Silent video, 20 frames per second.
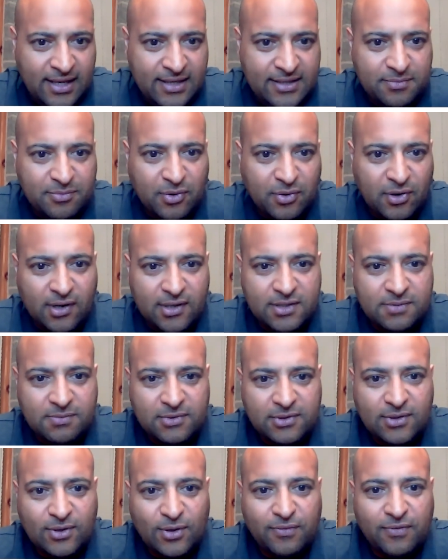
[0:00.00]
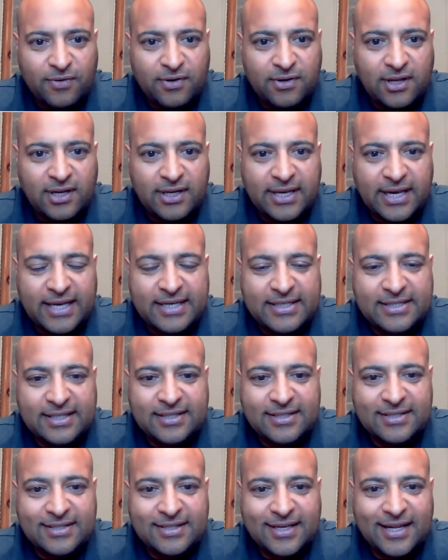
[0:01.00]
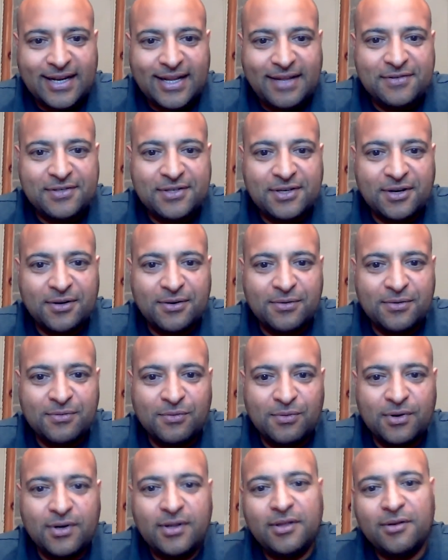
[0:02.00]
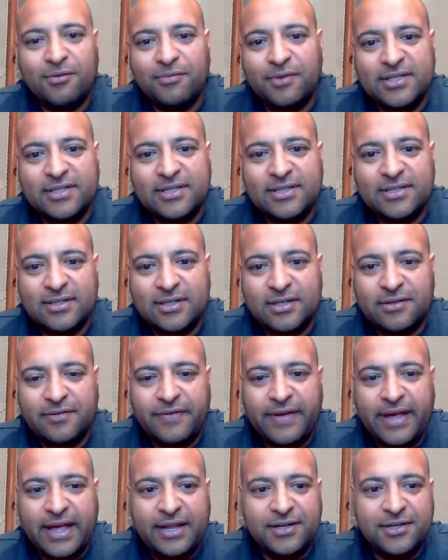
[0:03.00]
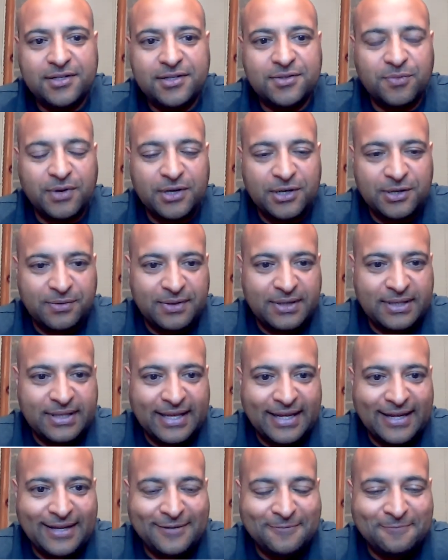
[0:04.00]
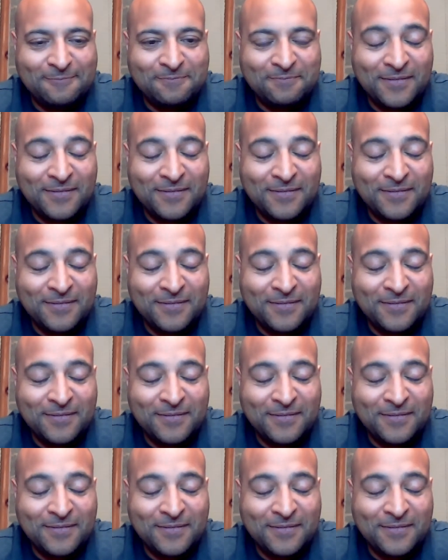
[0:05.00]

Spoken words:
Is it possible to overclock ASICs? And if so, what are the risks and advantages when doing that?